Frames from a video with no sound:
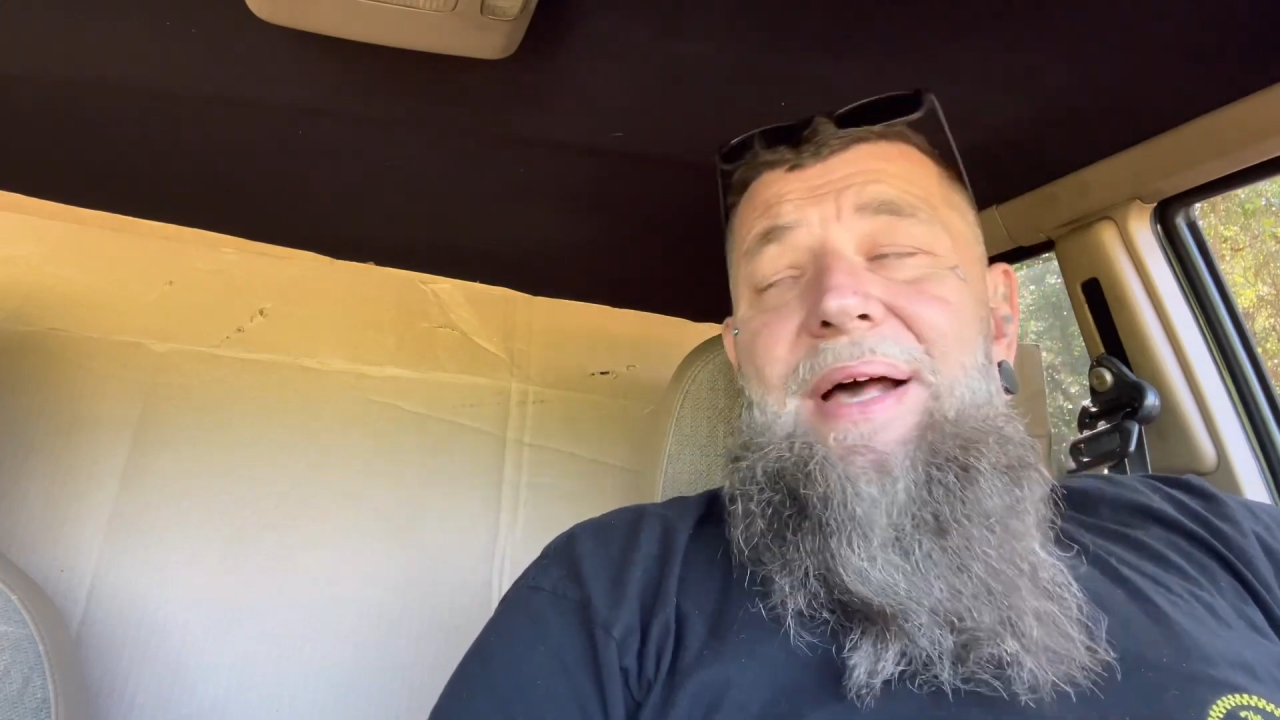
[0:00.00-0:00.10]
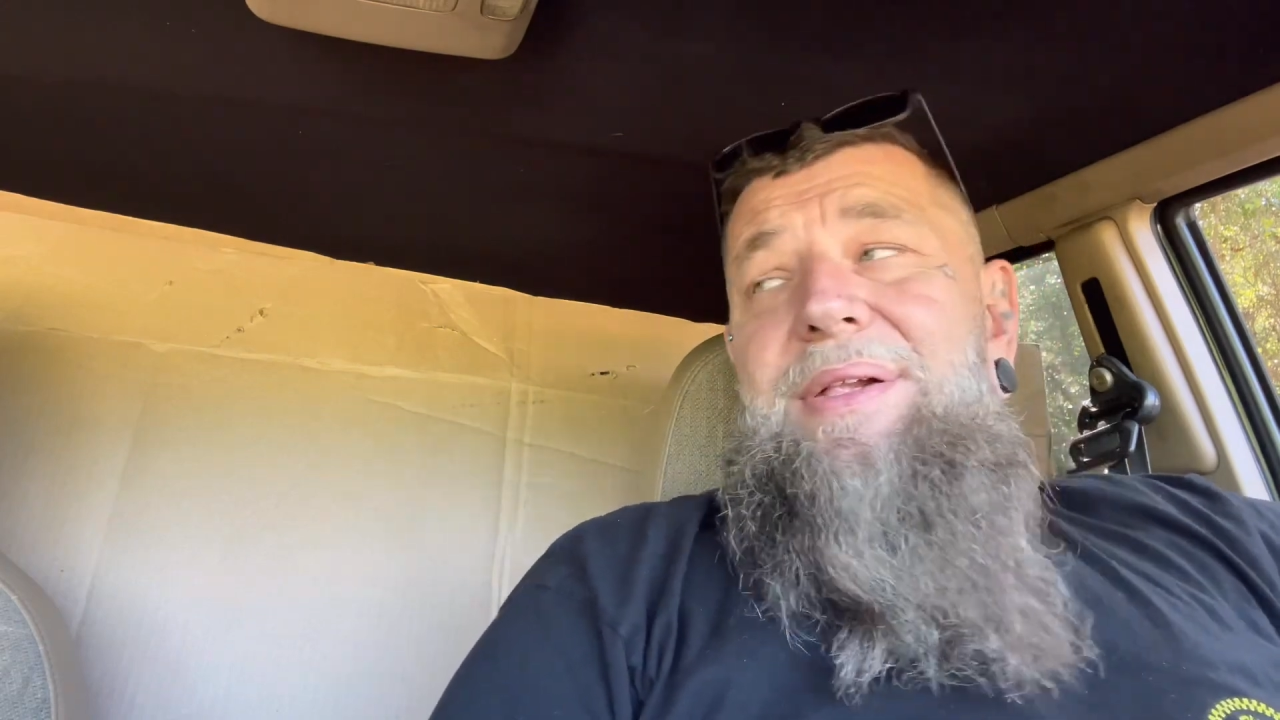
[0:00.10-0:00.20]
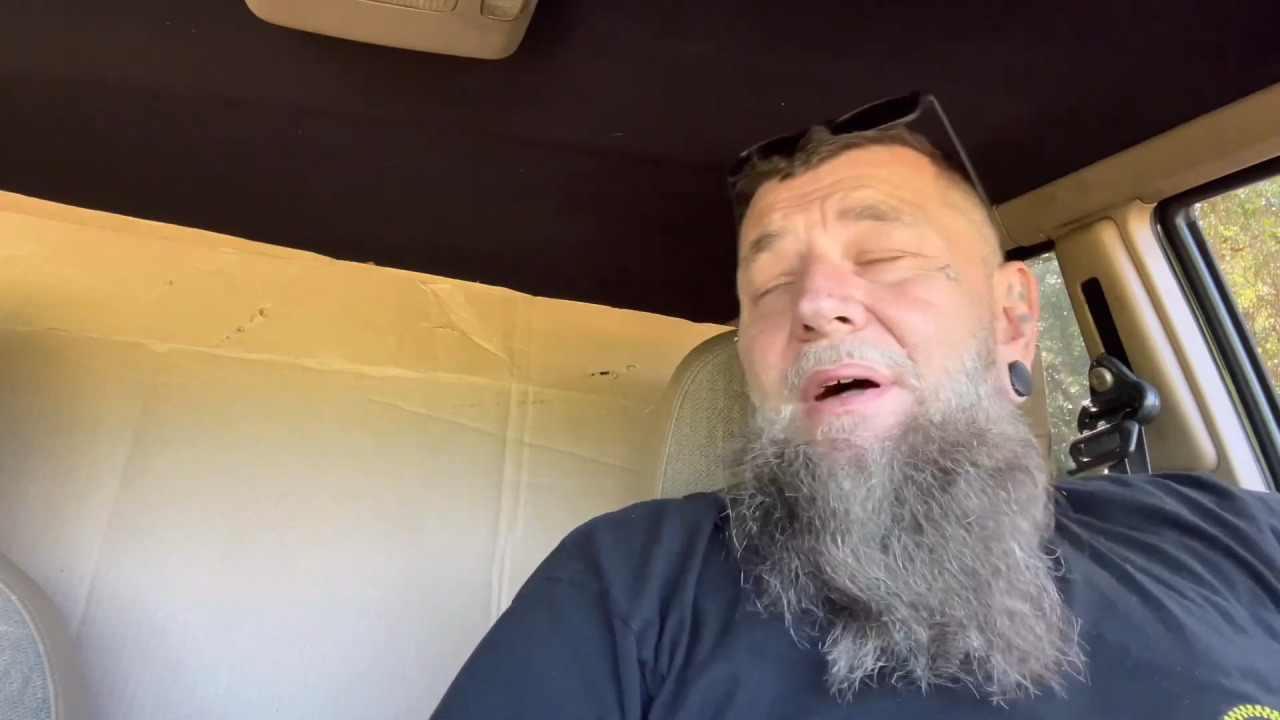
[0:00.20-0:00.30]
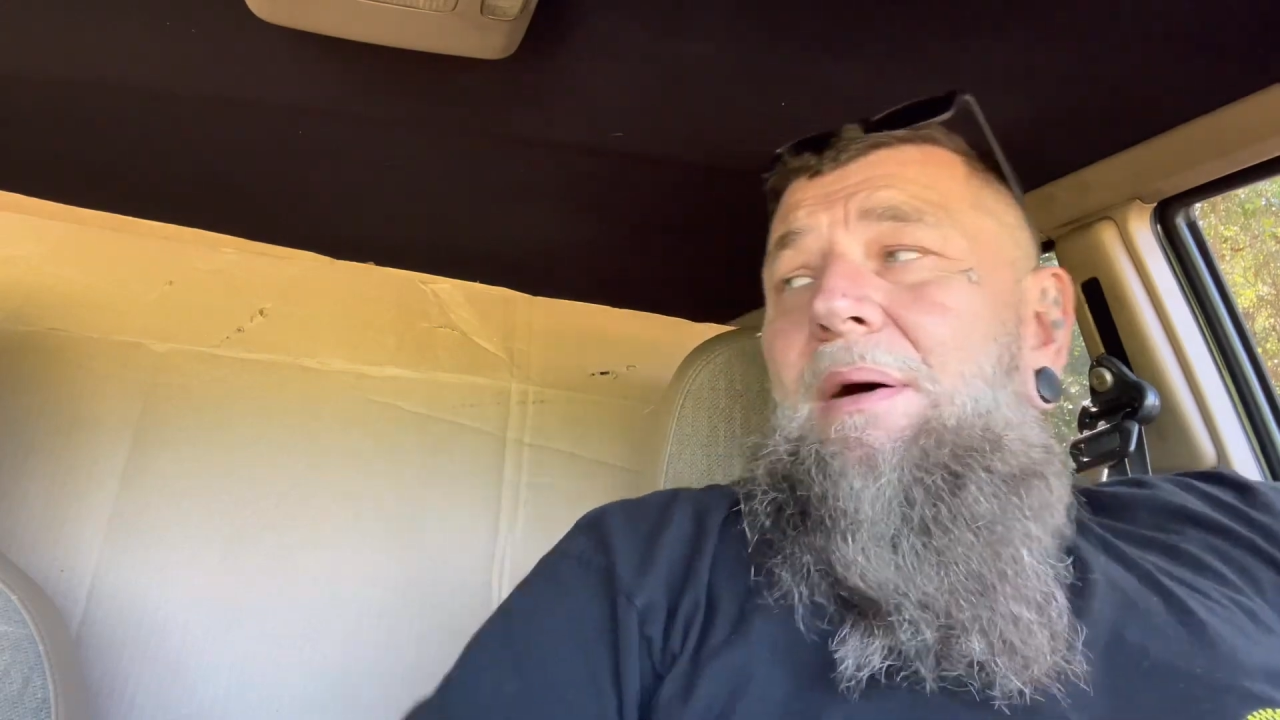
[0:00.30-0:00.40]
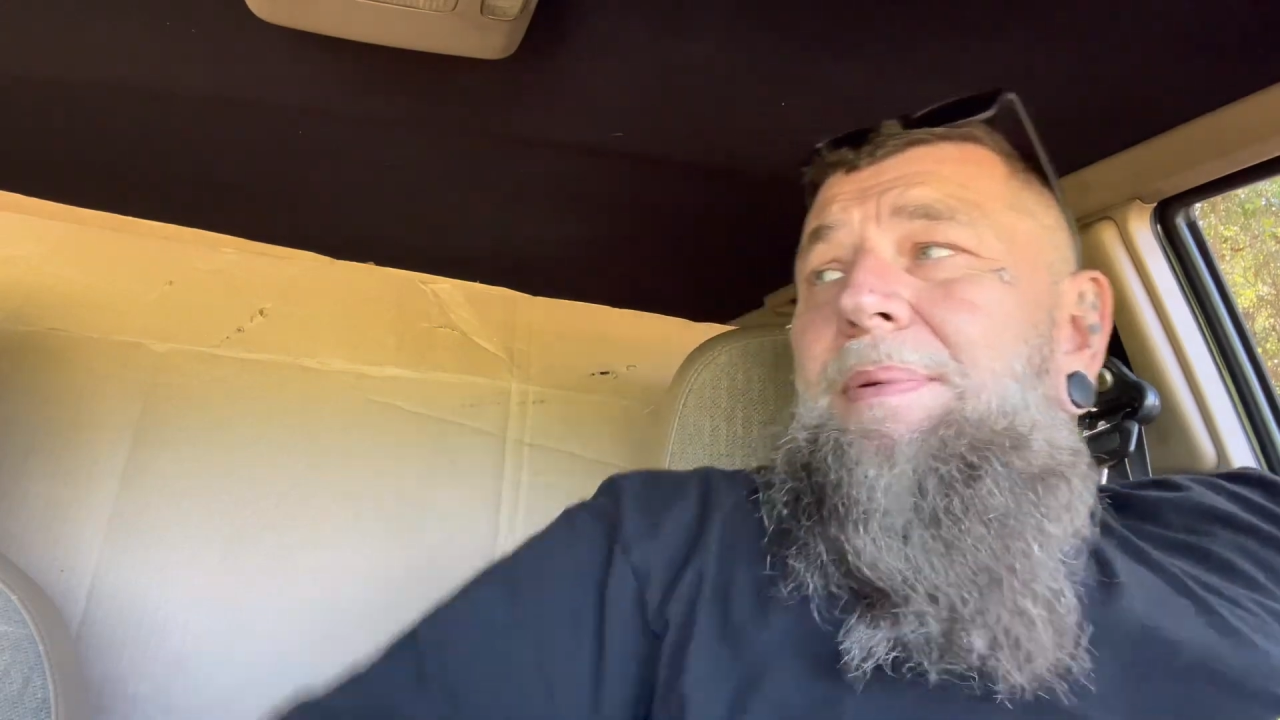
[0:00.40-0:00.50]
I
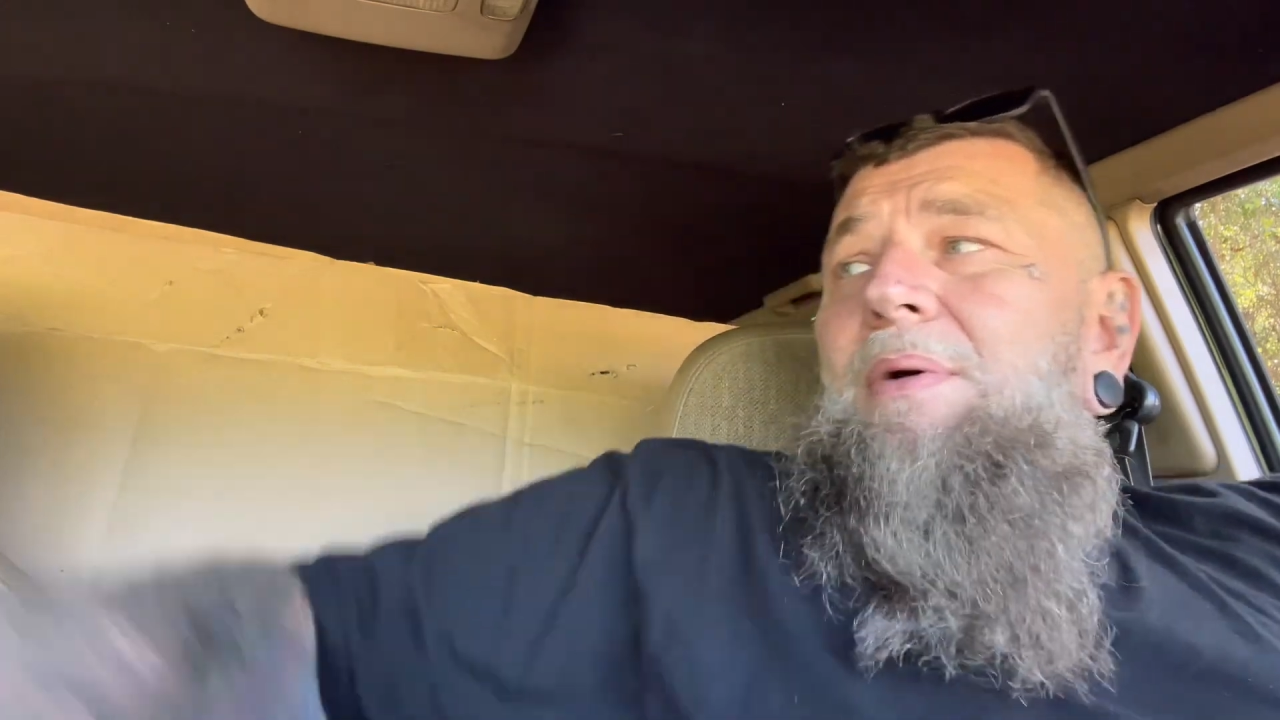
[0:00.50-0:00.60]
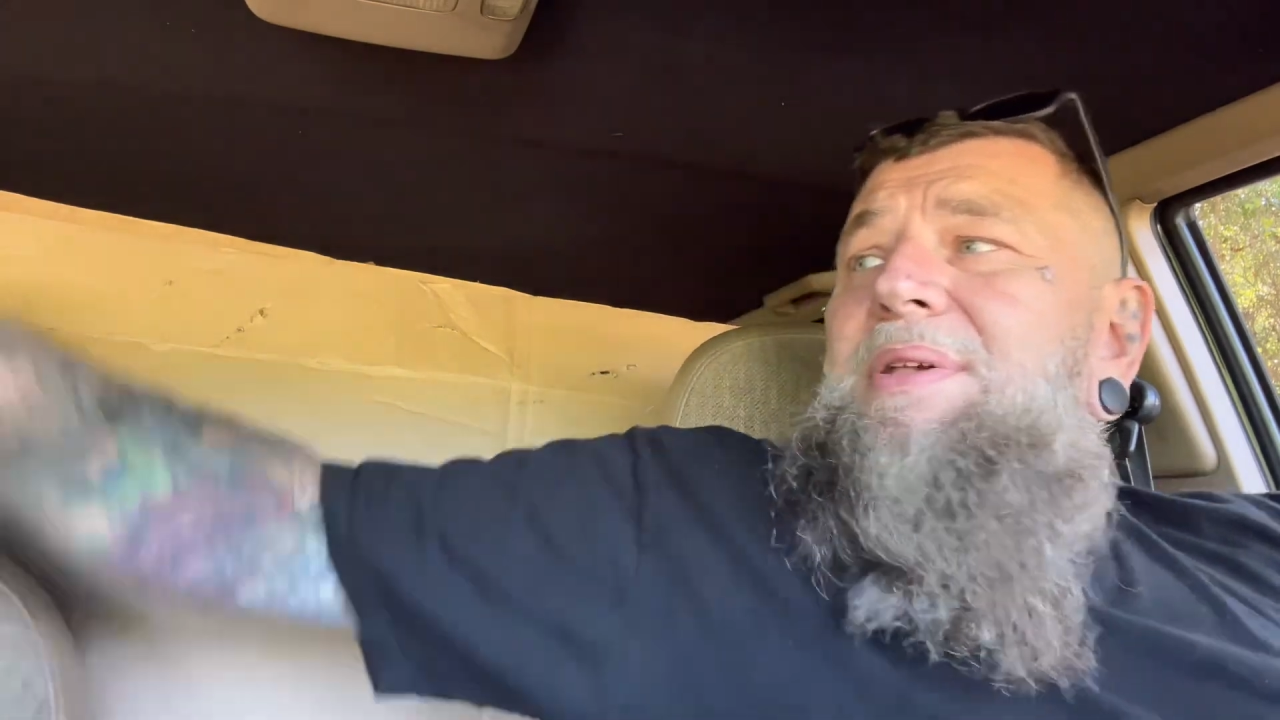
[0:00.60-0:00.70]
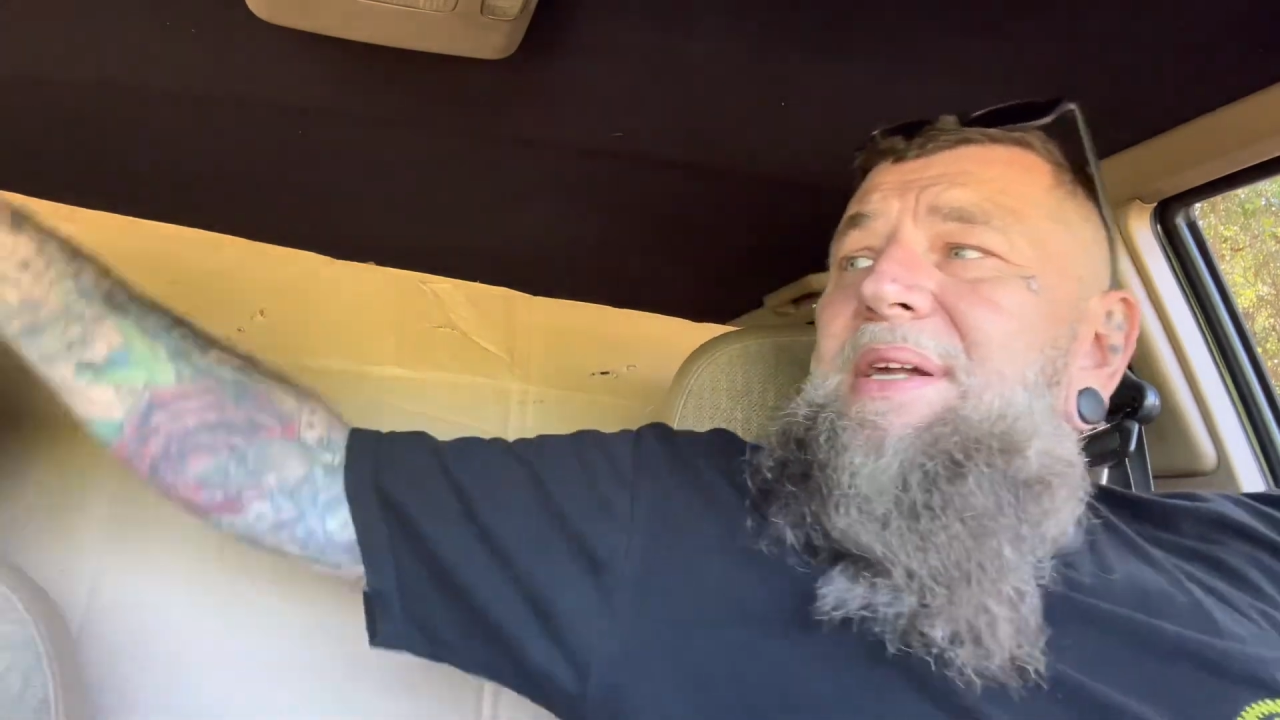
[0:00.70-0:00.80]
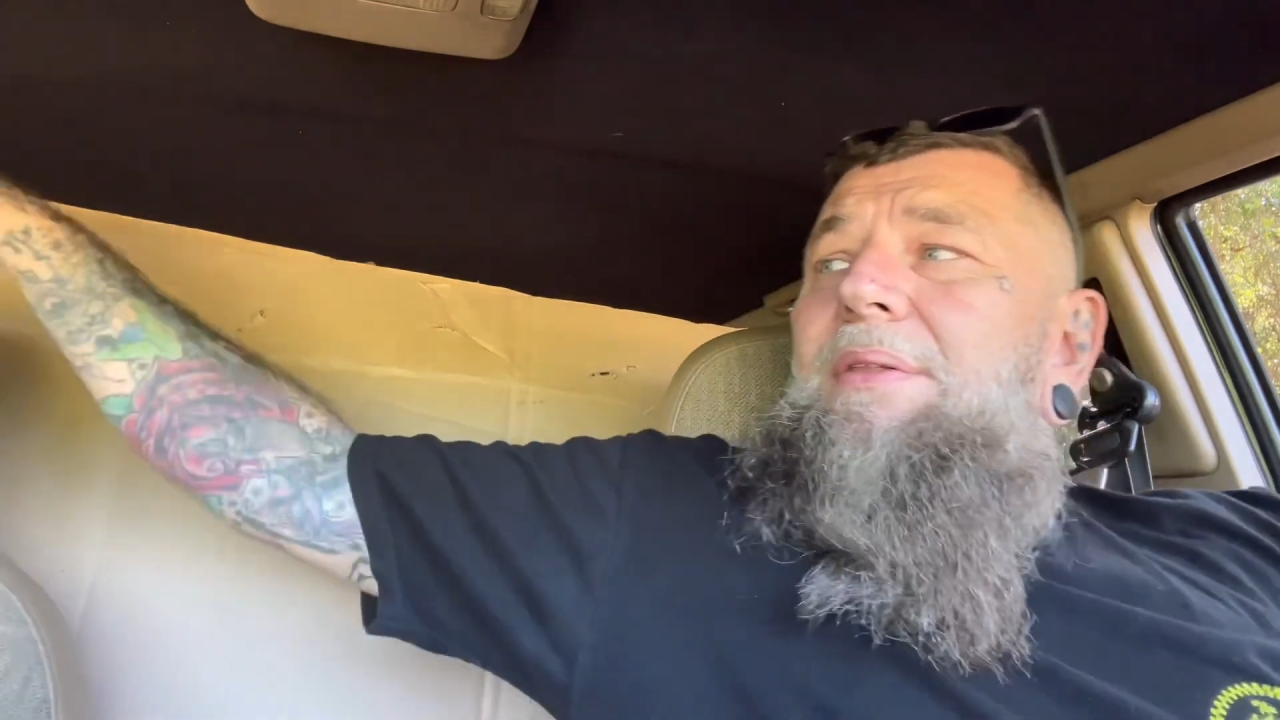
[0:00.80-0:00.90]
saw a post the